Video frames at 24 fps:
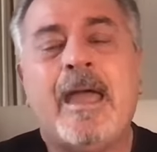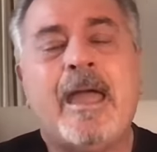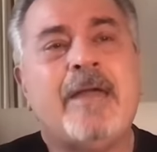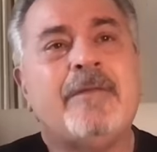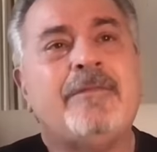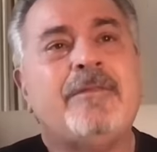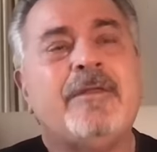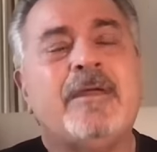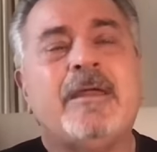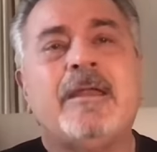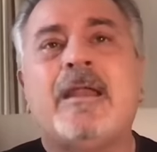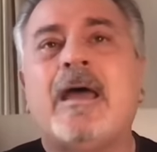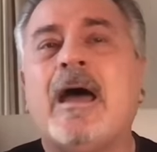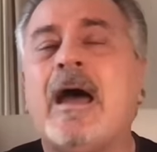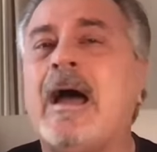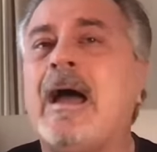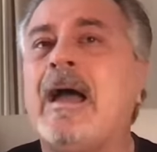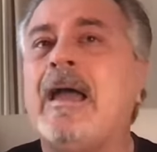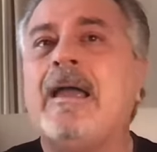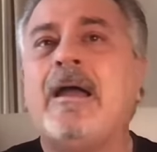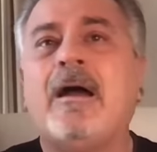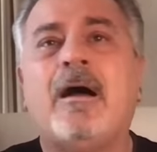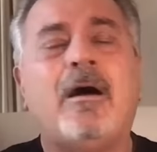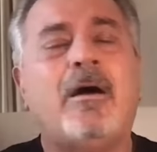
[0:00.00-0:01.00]
And then
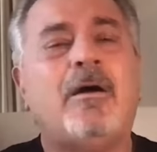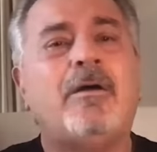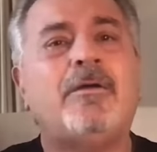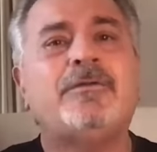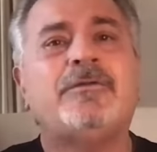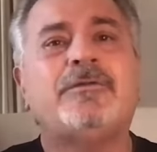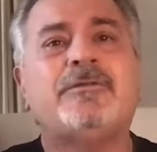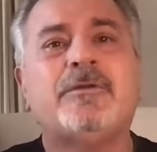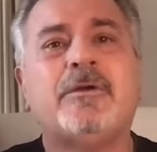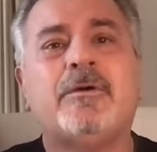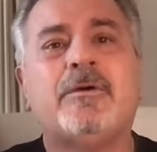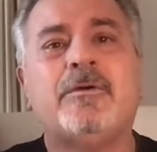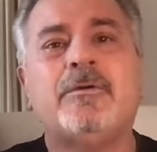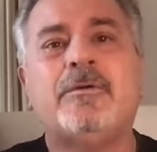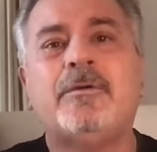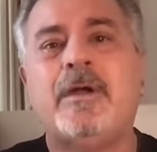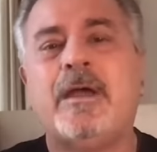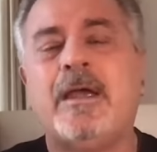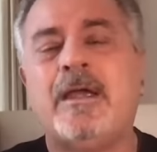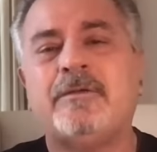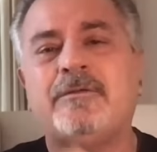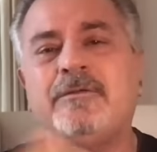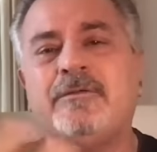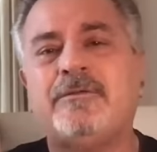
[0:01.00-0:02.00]
I also,
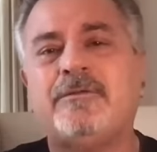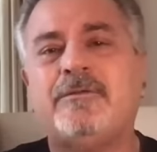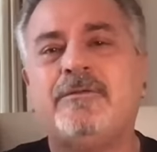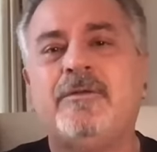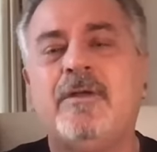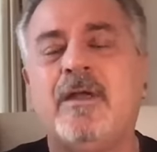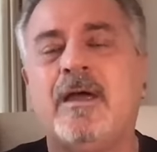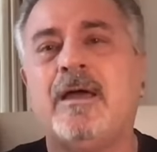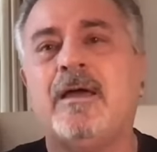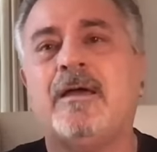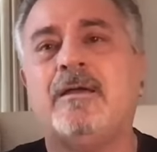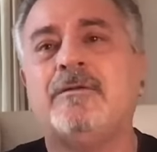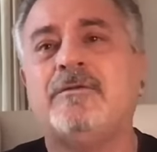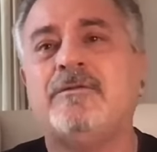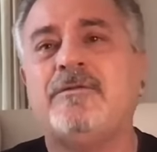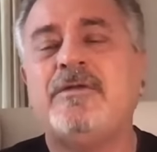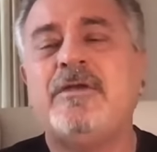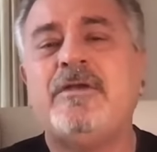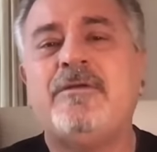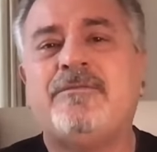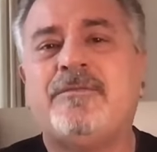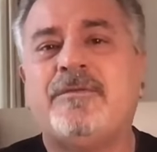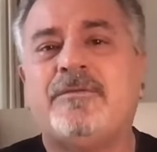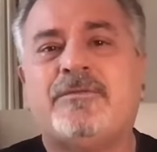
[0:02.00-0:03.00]
as uh,
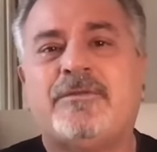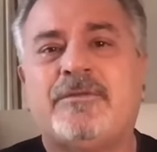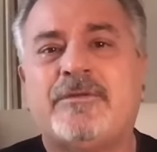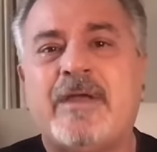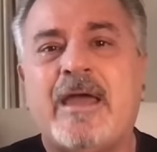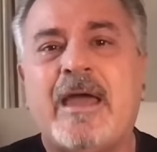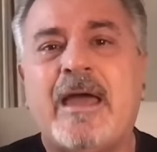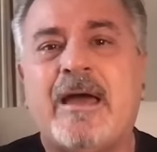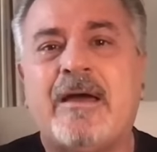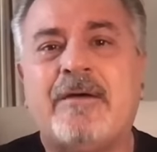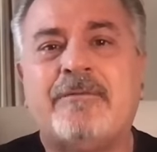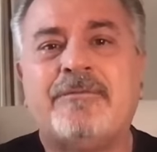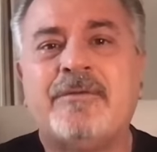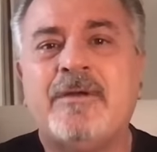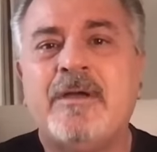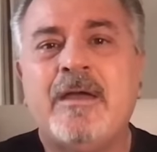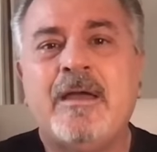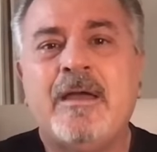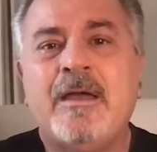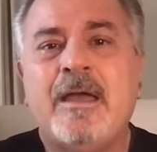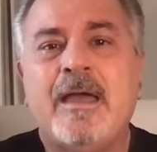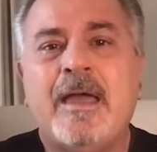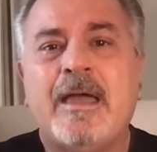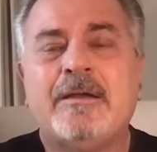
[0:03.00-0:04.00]
chief of staff,
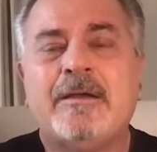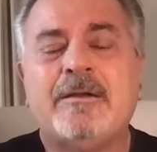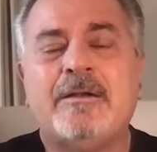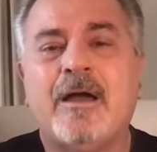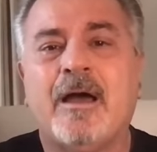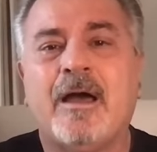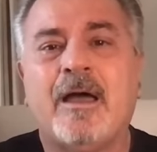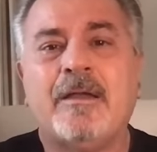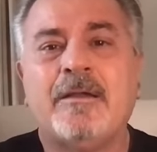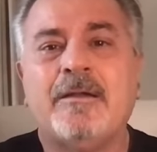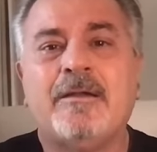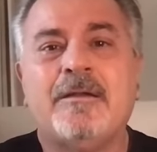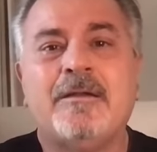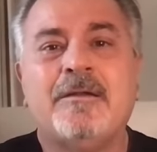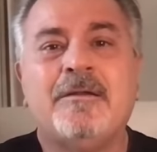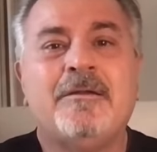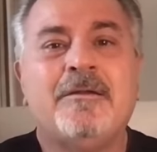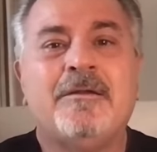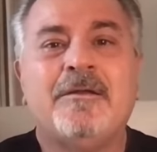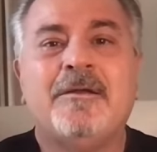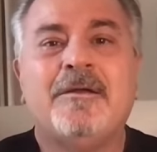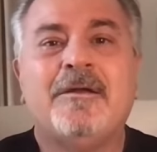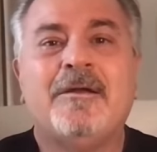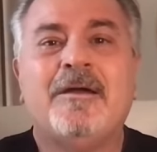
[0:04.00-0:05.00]
had gotten
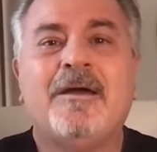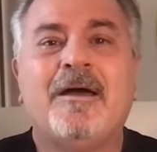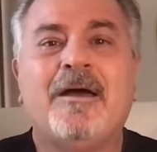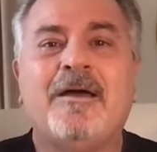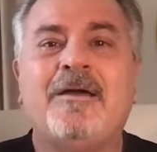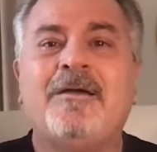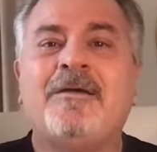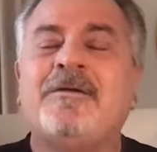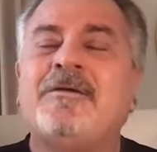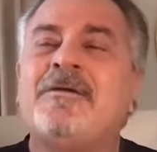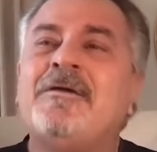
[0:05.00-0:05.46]
uh,